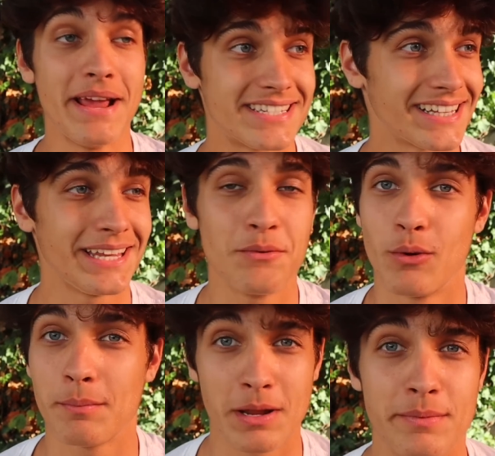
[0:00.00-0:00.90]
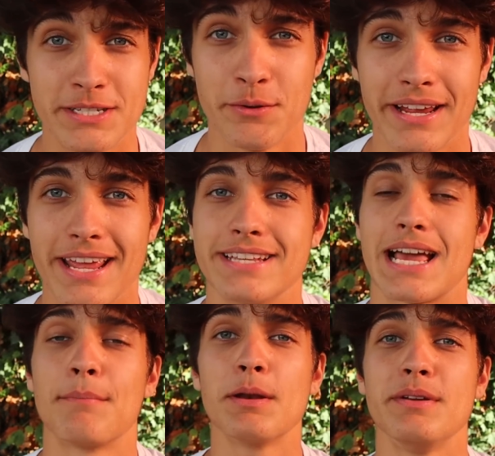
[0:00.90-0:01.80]
But basically, what I'm gonna be doing
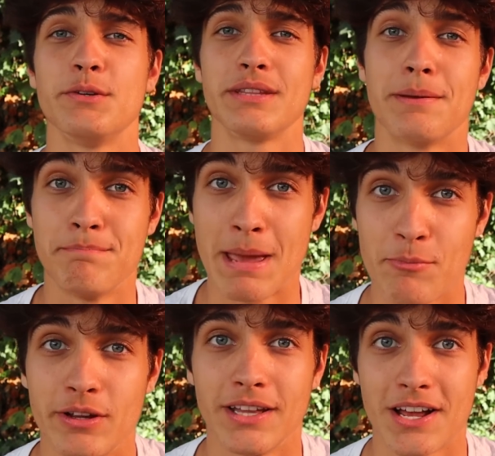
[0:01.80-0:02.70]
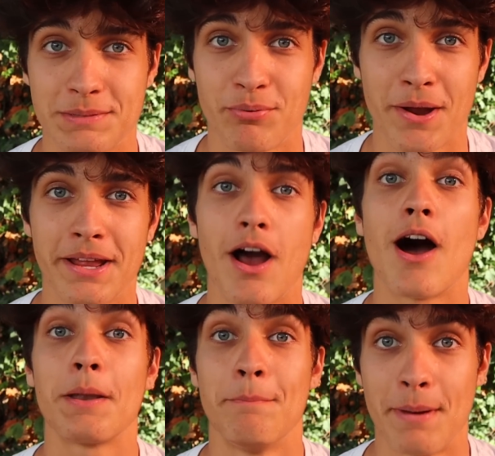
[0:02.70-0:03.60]
is I'm gonna be doing the memory loss
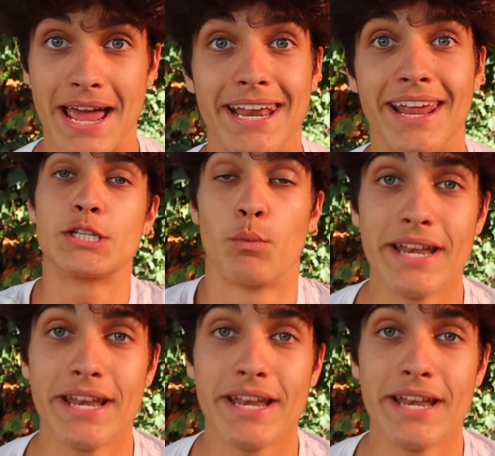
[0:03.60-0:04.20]
prank on Ben.